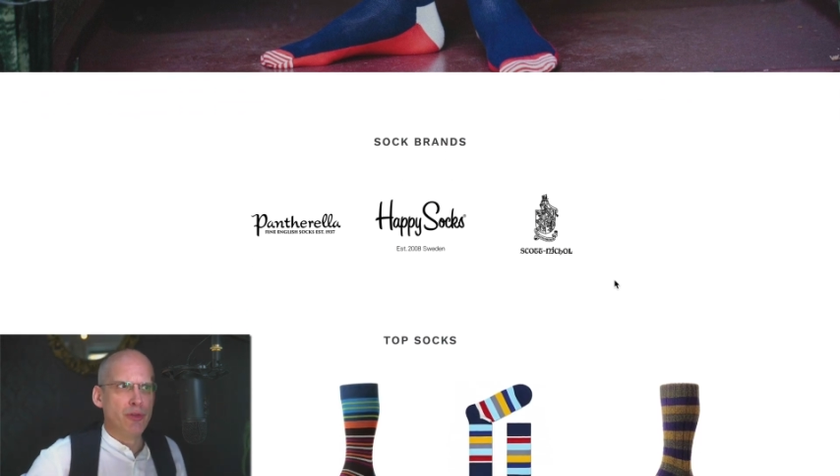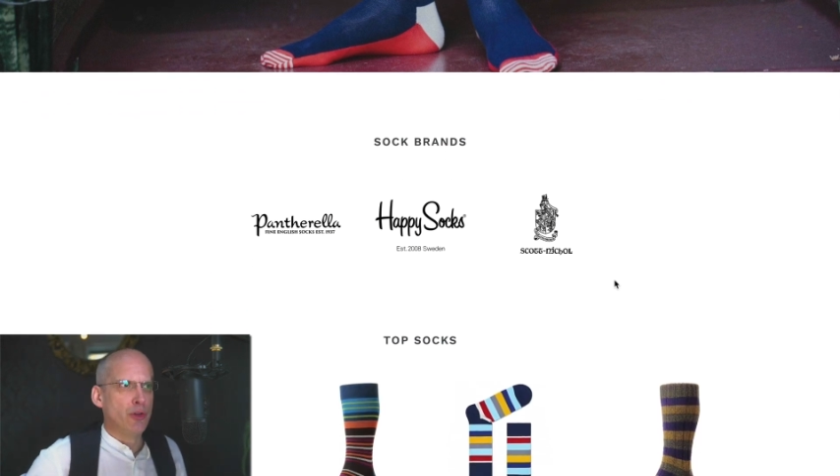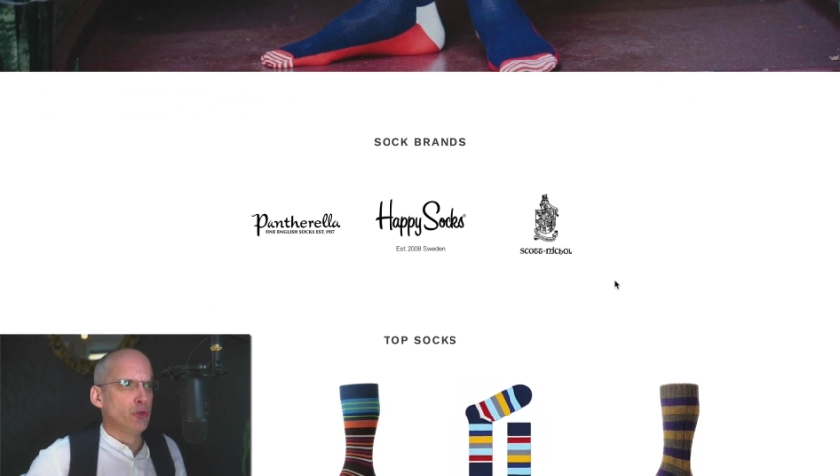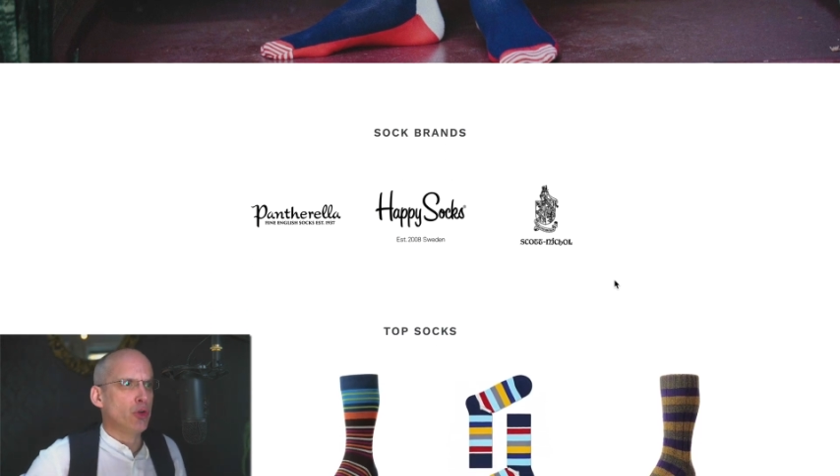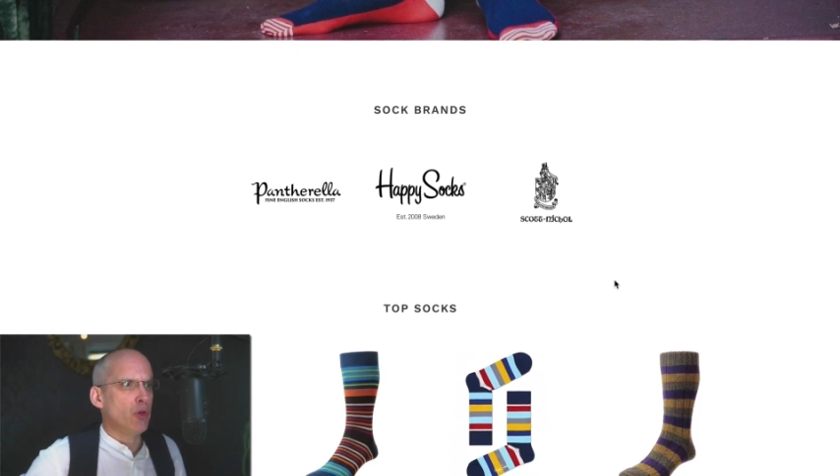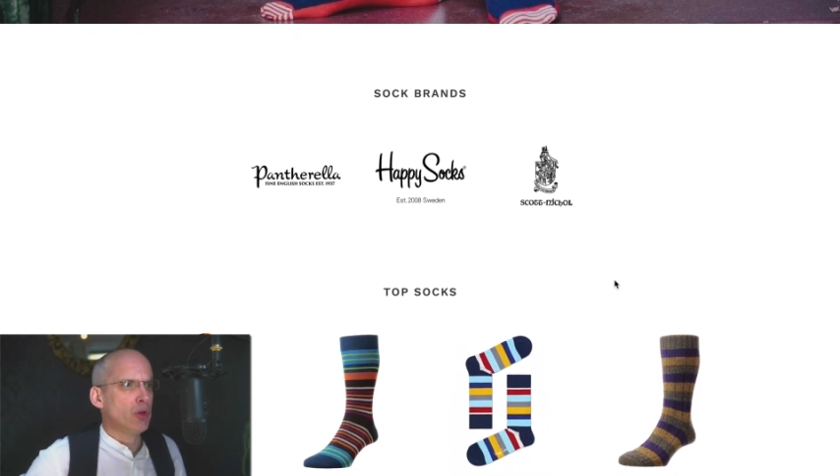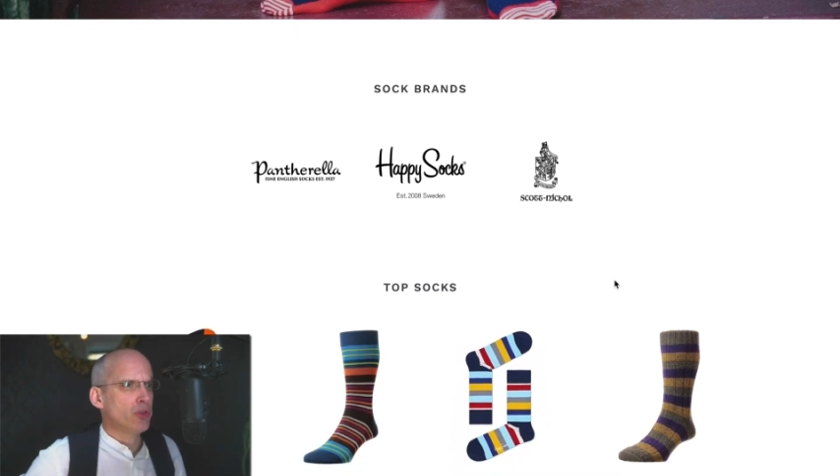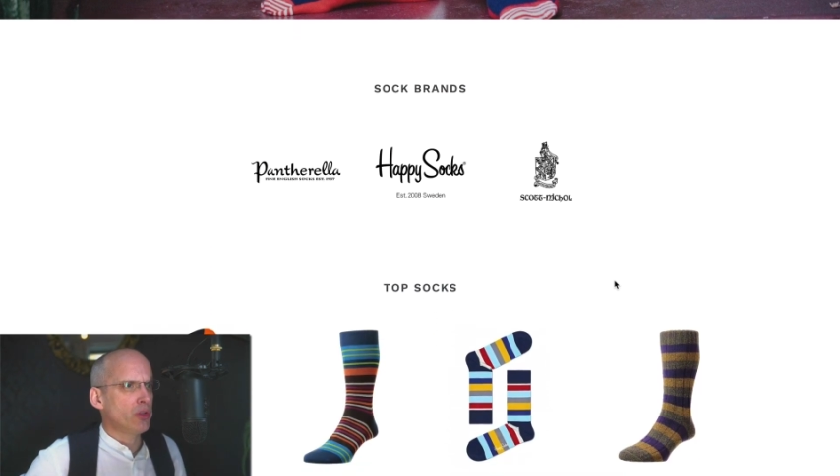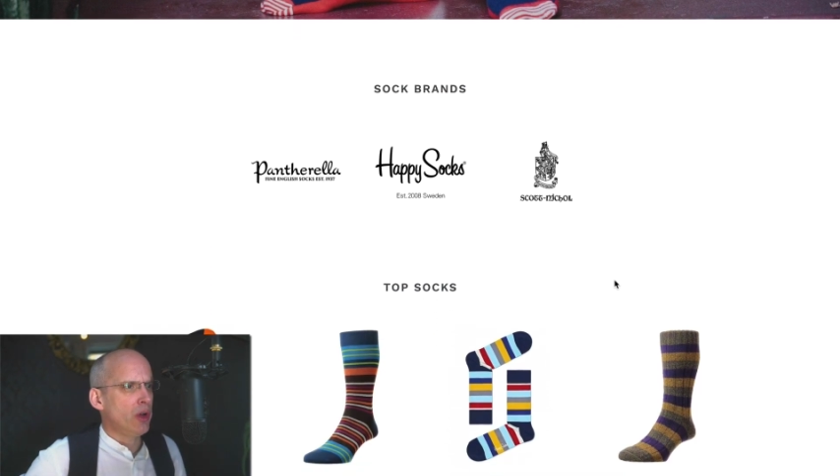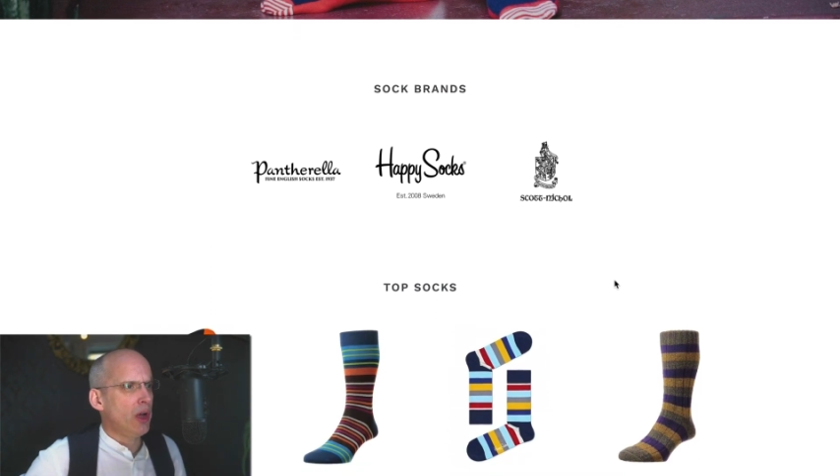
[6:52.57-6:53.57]
the
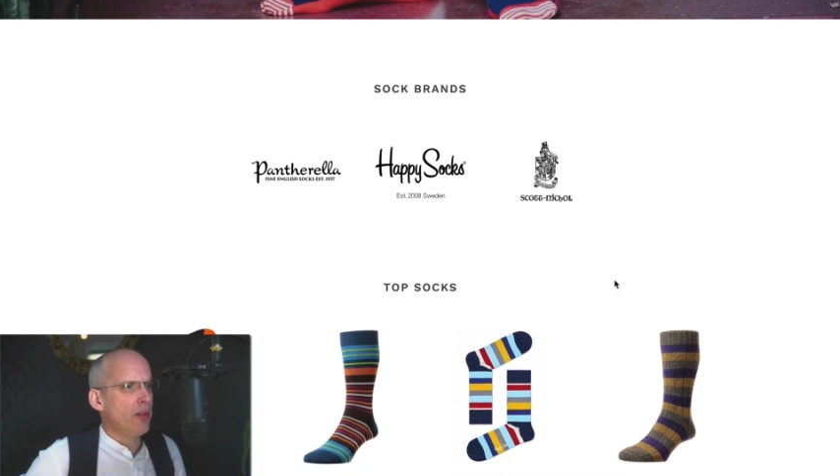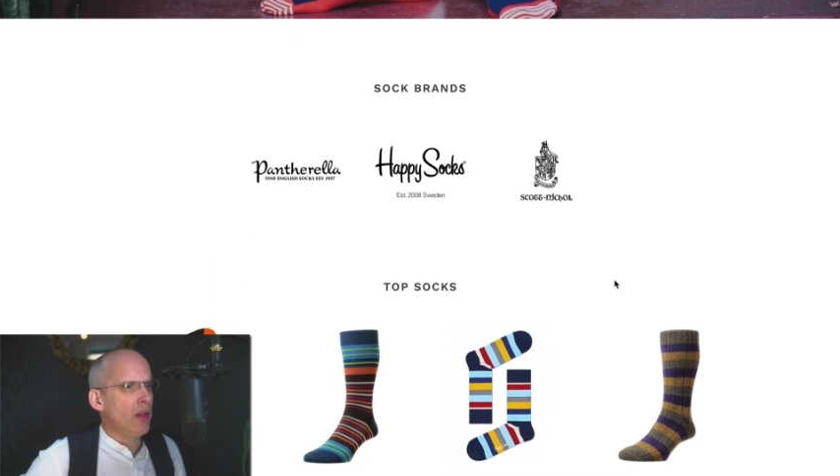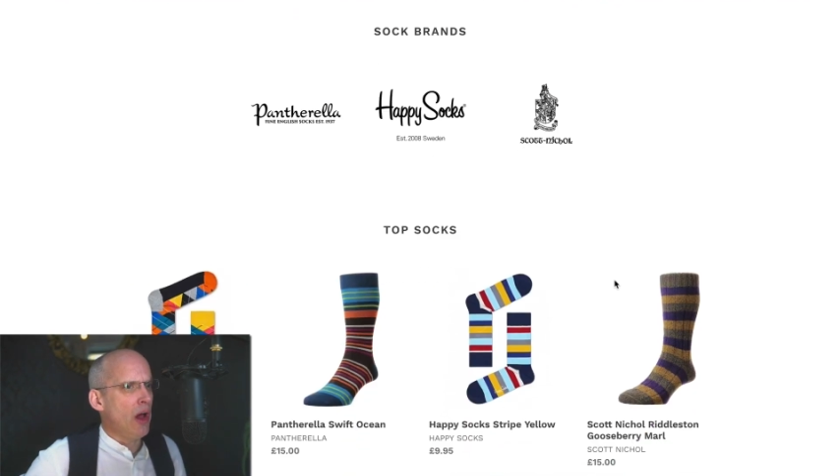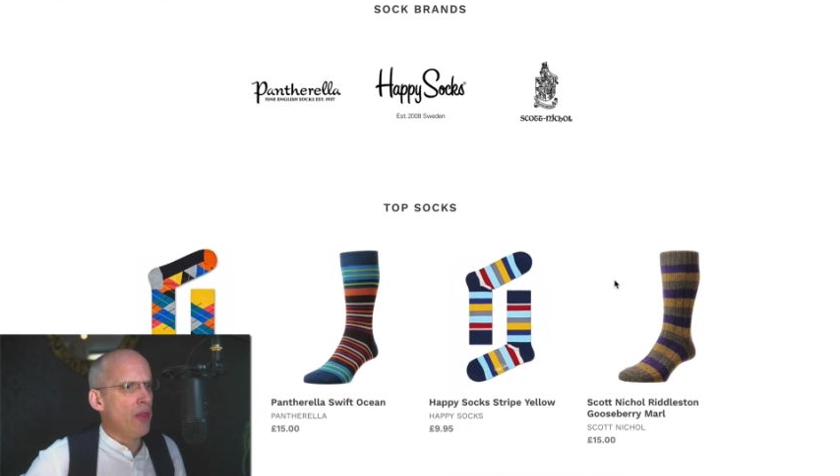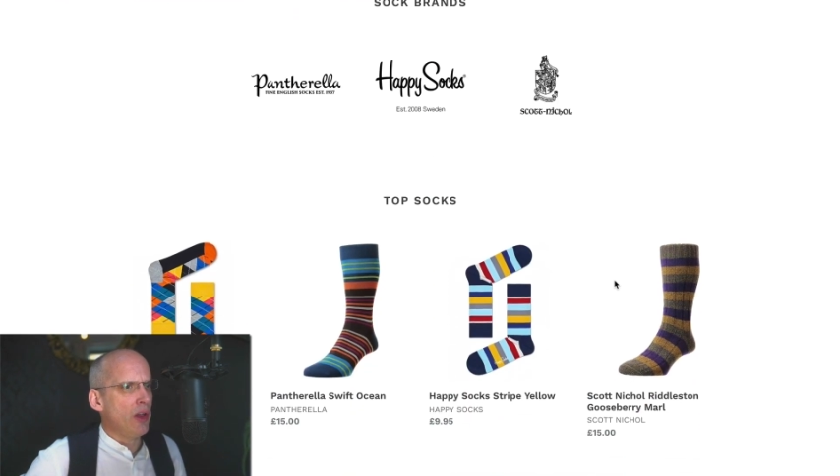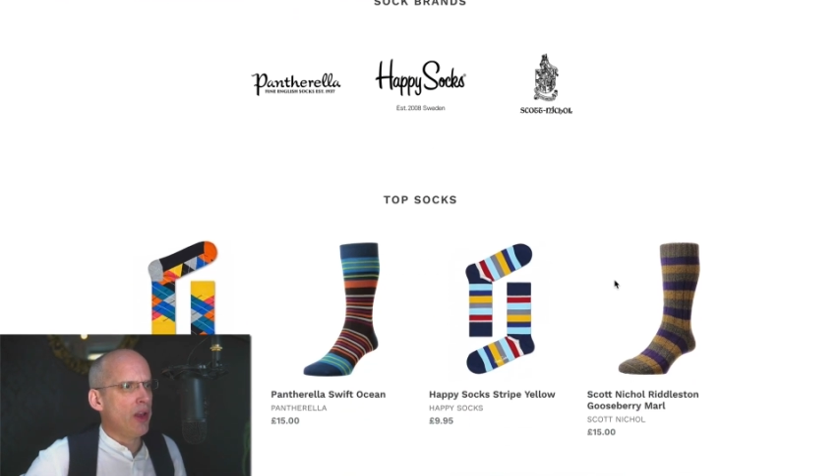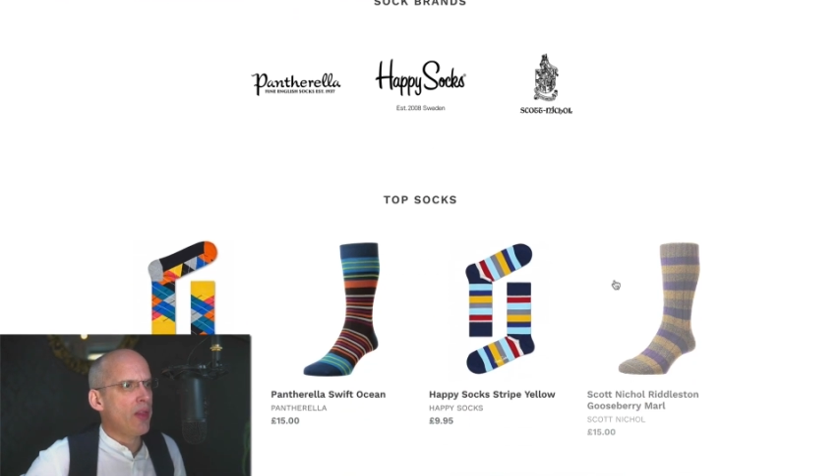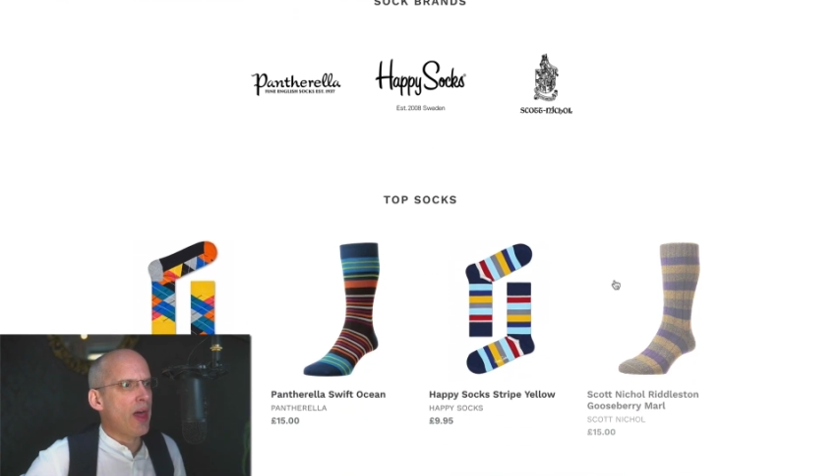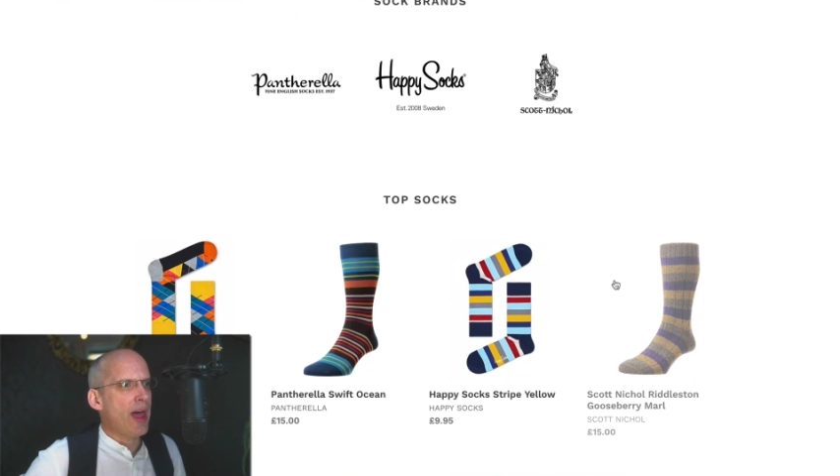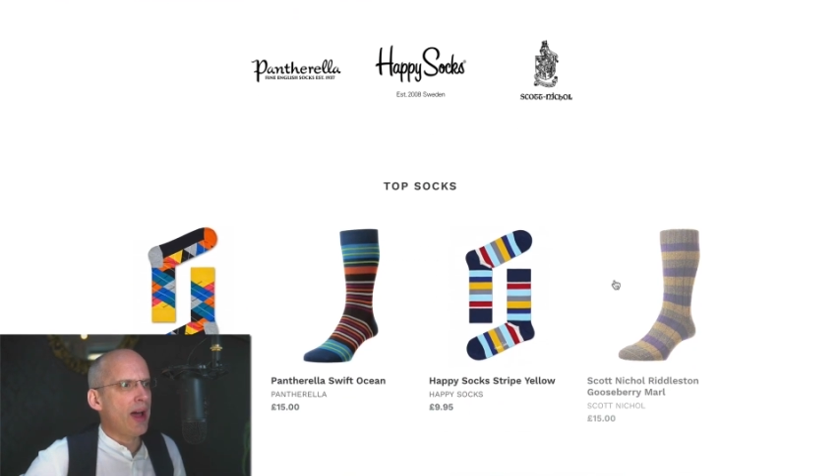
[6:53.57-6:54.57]
socks that are
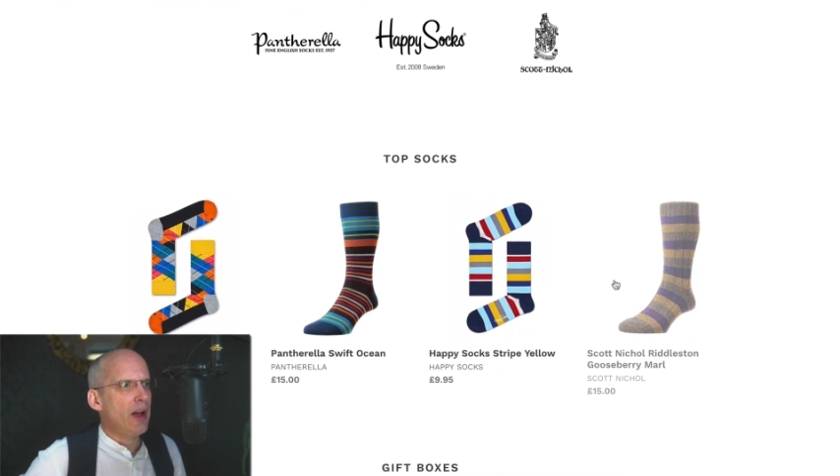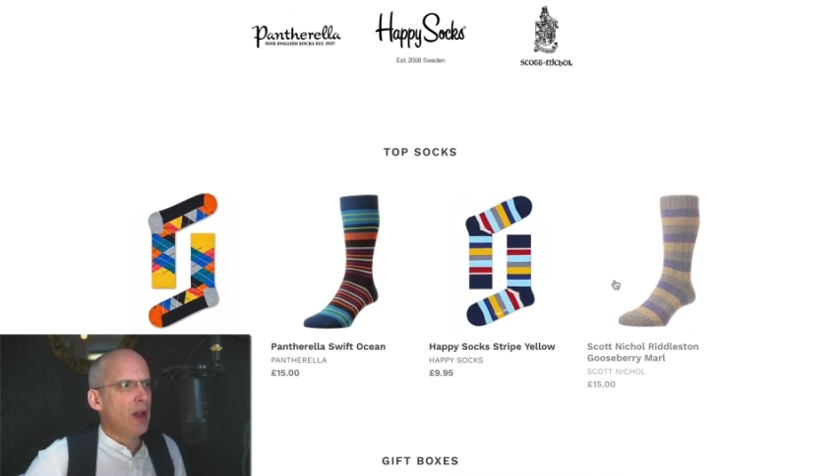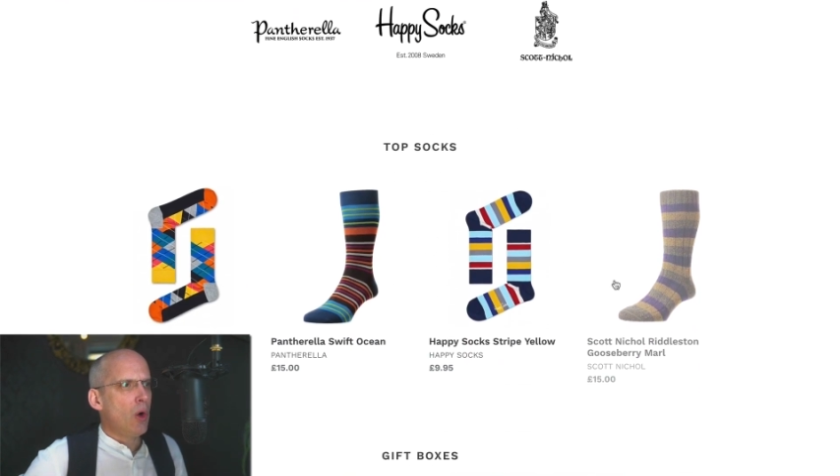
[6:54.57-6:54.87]
there,